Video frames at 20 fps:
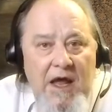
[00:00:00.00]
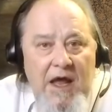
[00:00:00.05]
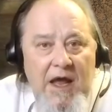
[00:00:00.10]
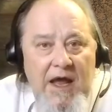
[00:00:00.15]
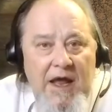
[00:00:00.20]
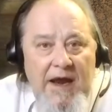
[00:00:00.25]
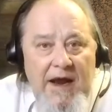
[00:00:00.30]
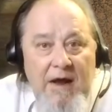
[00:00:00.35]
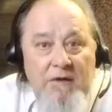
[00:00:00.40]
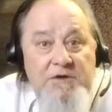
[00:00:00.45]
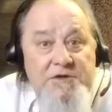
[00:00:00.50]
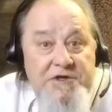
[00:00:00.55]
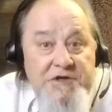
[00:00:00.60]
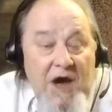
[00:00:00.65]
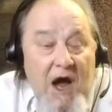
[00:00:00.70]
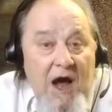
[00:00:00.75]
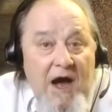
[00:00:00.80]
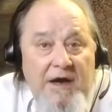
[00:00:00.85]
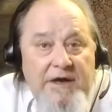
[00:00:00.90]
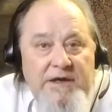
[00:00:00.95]
And I was
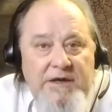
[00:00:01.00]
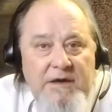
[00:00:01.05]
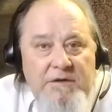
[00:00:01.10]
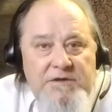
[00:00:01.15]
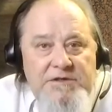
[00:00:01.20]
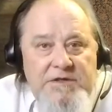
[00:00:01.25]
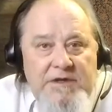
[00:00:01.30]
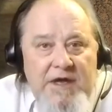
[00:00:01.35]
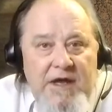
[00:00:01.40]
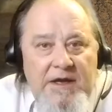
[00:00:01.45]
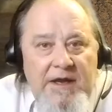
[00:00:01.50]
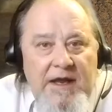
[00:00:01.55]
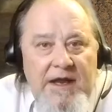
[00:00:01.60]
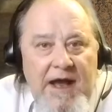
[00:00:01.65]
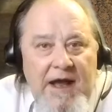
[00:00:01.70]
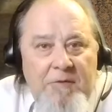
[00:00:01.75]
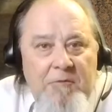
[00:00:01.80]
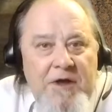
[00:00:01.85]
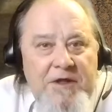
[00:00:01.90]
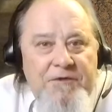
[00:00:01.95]
shocked.
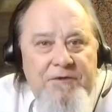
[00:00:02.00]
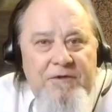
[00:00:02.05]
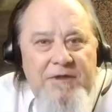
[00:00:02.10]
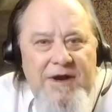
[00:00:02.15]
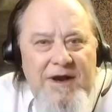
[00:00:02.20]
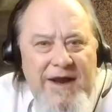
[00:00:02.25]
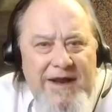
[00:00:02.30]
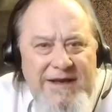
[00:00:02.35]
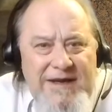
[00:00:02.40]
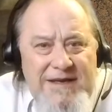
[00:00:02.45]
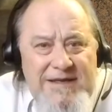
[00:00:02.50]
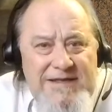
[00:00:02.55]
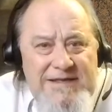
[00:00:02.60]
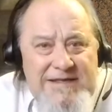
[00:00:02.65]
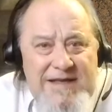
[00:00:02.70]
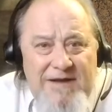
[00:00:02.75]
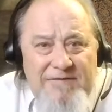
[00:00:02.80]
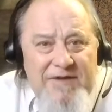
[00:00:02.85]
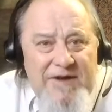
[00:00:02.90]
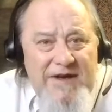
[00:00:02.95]
I went through the
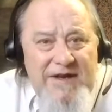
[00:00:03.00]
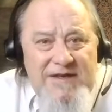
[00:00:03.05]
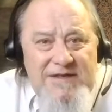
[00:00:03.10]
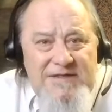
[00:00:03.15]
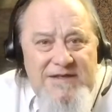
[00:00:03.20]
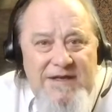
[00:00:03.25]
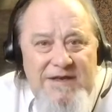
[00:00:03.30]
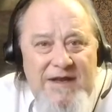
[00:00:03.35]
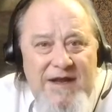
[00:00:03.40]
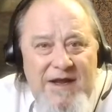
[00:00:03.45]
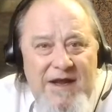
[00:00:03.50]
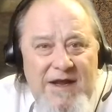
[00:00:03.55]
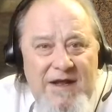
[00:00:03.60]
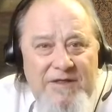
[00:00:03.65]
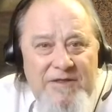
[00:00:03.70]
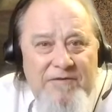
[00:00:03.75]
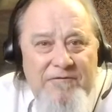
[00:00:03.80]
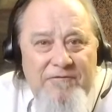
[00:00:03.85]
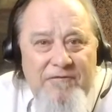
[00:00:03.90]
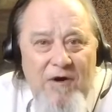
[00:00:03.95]
1970s, and
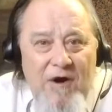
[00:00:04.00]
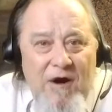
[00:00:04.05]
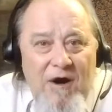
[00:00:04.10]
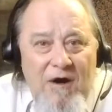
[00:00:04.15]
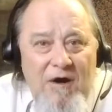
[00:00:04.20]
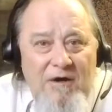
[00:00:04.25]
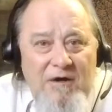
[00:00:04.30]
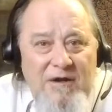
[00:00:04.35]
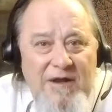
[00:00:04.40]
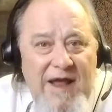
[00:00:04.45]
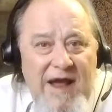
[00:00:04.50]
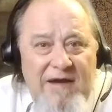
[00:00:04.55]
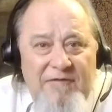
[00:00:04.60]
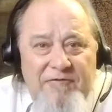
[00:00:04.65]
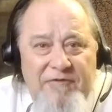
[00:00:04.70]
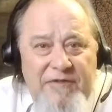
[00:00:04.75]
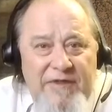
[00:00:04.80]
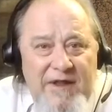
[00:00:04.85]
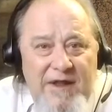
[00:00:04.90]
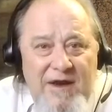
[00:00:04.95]
the far
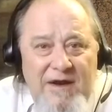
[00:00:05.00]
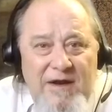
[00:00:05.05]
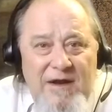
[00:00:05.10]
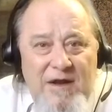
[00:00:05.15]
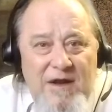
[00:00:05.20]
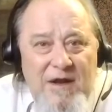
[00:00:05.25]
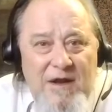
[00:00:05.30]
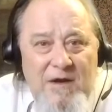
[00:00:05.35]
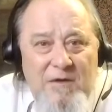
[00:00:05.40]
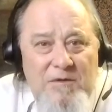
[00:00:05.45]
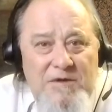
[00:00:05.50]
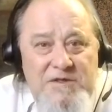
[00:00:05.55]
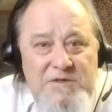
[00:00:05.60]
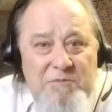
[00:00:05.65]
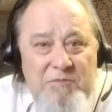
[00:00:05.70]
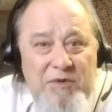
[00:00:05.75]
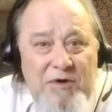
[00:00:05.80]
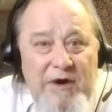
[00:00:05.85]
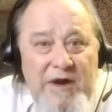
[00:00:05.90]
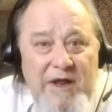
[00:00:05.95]
left then was
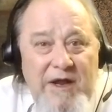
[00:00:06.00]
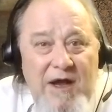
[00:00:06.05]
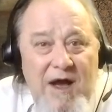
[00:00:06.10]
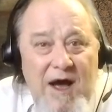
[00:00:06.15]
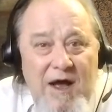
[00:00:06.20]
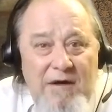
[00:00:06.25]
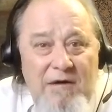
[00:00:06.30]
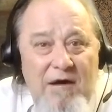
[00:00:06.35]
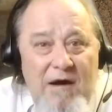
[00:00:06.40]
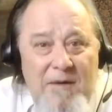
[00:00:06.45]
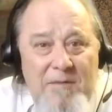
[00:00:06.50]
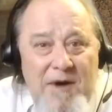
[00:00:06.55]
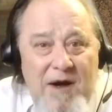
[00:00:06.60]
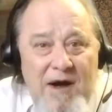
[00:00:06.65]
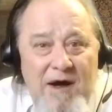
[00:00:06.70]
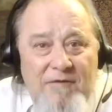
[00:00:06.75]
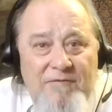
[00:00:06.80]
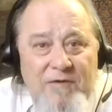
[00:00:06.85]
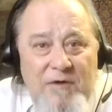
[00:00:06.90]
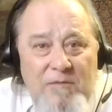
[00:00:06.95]
pretty god
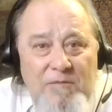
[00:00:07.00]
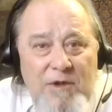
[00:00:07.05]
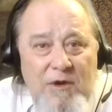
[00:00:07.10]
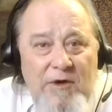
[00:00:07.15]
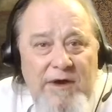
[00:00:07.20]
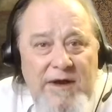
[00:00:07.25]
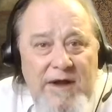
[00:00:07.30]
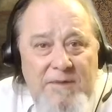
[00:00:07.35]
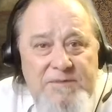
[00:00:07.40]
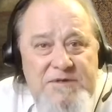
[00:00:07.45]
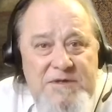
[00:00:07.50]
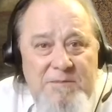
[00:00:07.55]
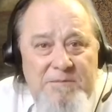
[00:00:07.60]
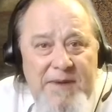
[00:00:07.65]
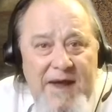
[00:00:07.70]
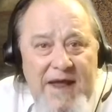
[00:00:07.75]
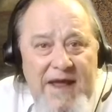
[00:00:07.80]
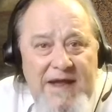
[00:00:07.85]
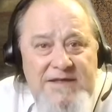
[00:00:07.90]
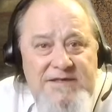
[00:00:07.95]
awful, blowing up some
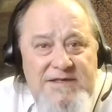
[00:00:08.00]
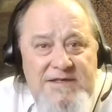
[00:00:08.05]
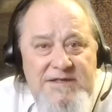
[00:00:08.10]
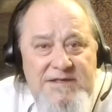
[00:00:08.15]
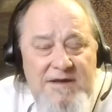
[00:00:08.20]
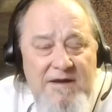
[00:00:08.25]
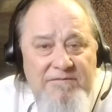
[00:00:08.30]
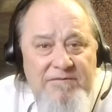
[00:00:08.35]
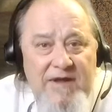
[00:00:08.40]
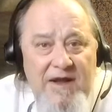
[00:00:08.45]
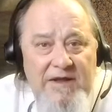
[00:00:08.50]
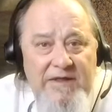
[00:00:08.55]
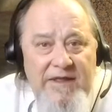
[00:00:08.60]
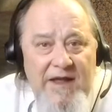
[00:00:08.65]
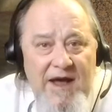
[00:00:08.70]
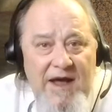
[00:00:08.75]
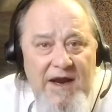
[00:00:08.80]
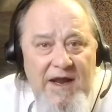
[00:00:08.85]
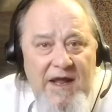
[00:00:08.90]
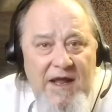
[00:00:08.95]
banks and stuff like
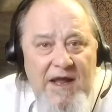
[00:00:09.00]
that.